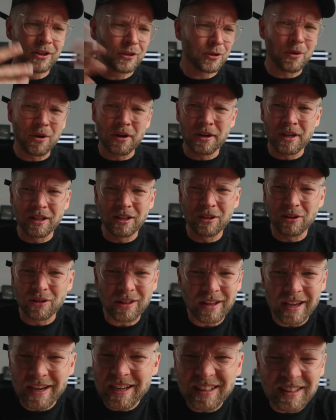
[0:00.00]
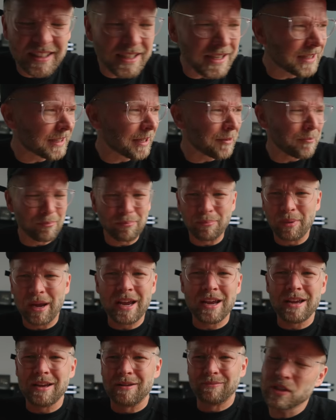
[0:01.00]
Throw on a little light leak and
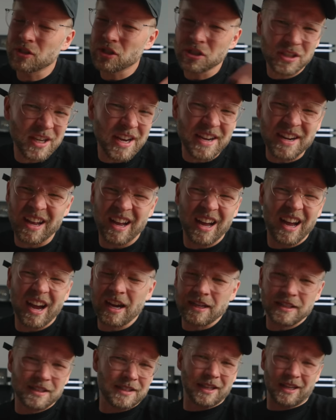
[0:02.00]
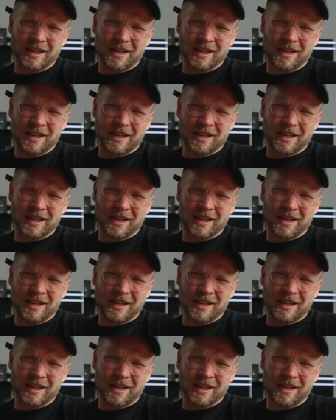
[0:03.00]
bam, just kind of hides the